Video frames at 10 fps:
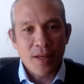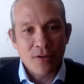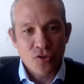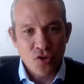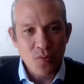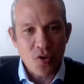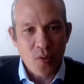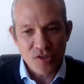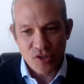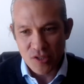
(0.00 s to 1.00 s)
Two more
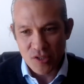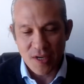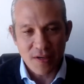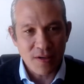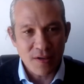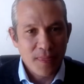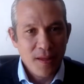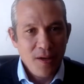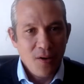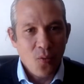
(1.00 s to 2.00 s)
questions here.
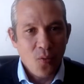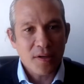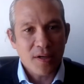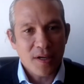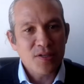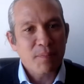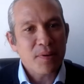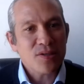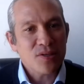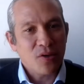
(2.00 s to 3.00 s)
One is a
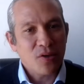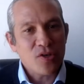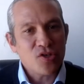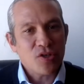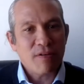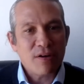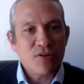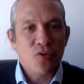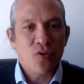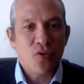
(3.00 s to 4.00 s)
personal question around
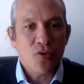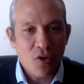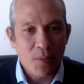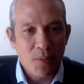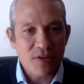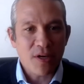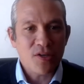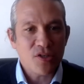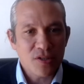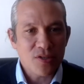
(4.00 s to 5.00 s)
your, your
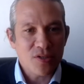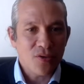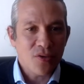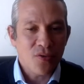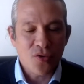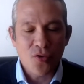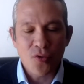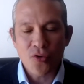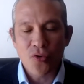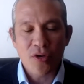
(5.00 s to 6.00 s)
observations or, or your,
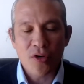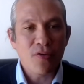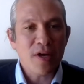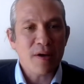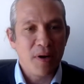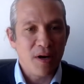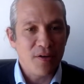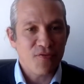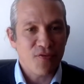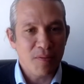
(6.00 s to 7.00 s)
your career
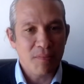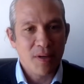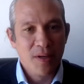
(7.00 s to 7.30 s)
path from,